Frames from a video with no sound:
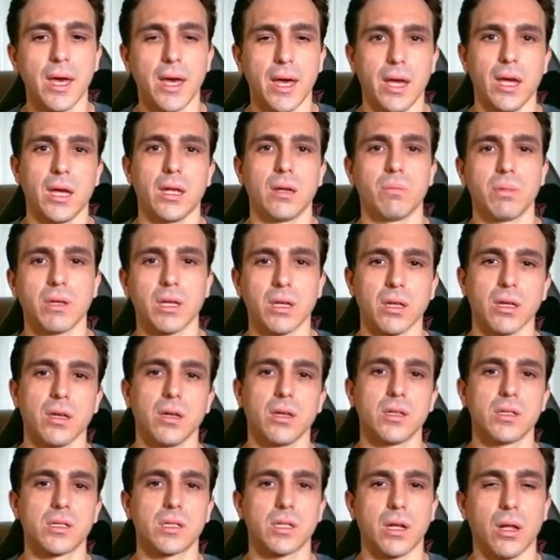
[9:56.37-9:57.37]
And
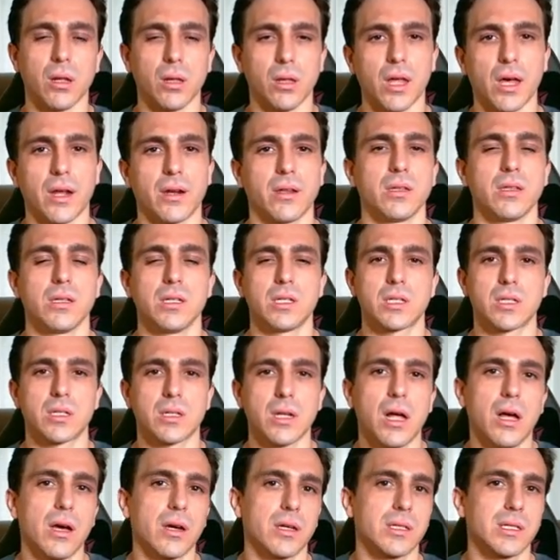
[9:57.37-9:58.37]
because a lot of these
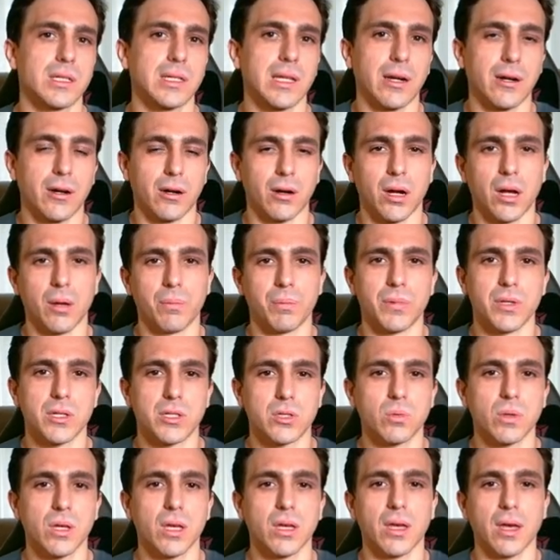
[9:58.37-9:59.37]
stocks that are up
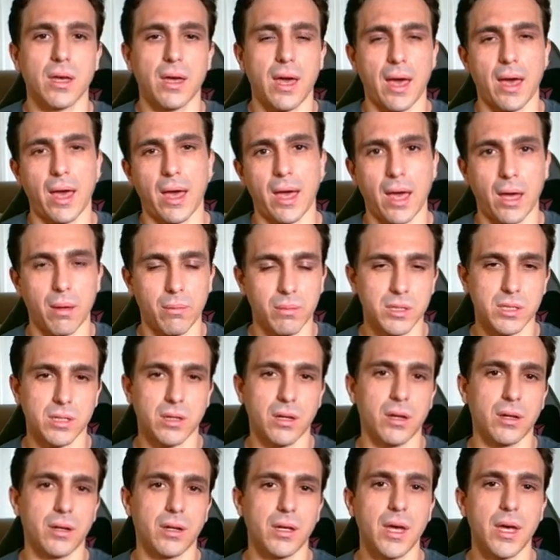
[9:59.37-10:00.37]
this week,
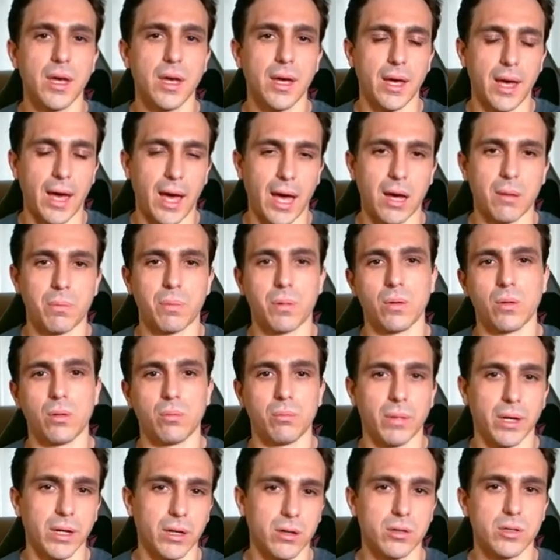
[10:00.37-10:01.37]
Amazon, Apple,
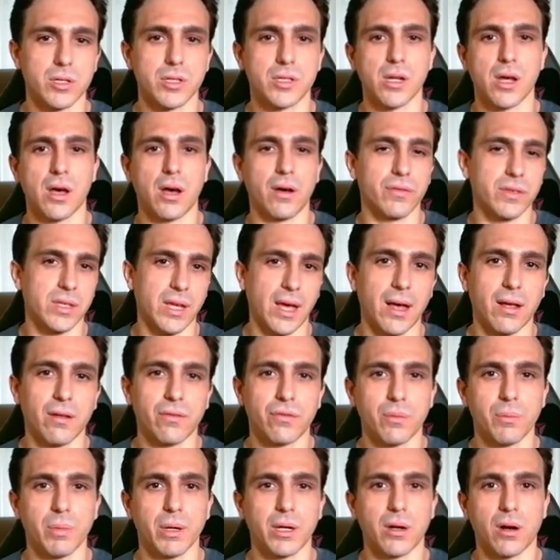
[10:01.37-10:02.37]
Microsoft,
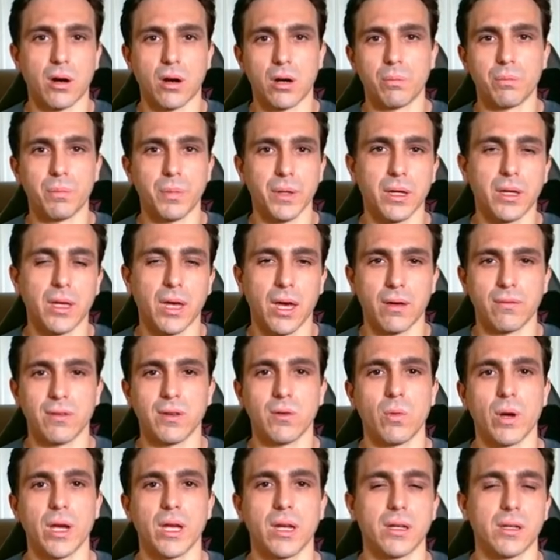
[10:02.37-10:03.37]
Alphabet are big heavy
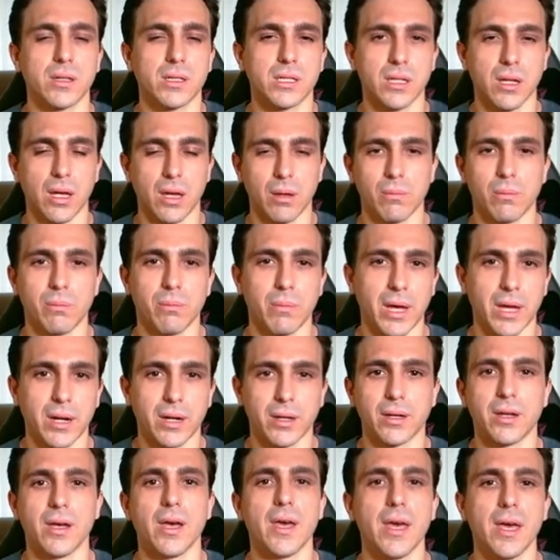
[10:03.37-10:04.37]
weightings and
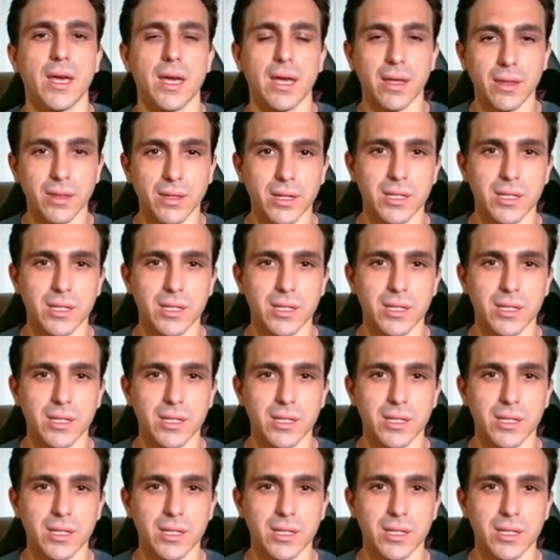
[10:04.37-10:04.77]
Meta in the